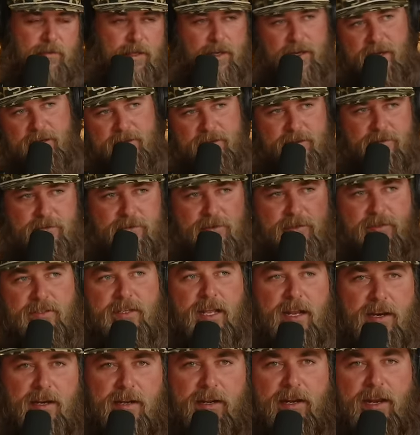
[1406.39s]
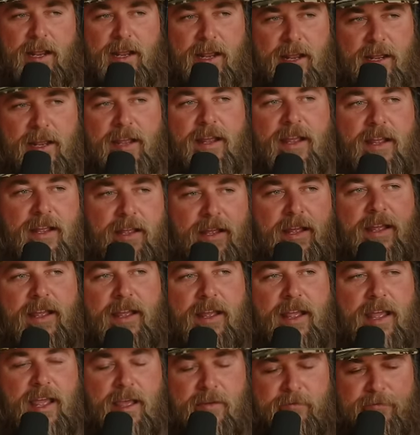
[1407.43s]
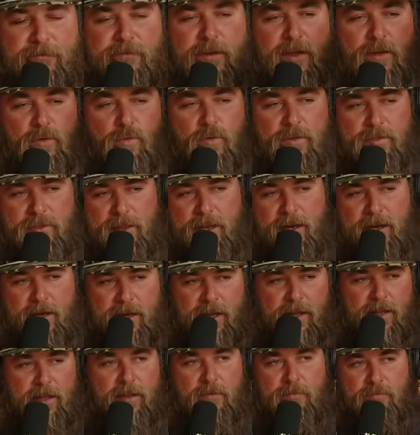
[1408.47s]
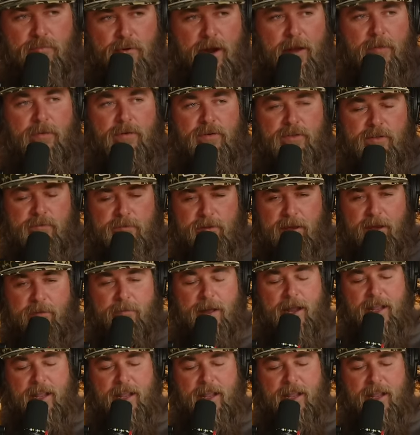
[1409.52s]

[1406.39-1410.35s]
I guess you technically like it. It fell within the parameters of him.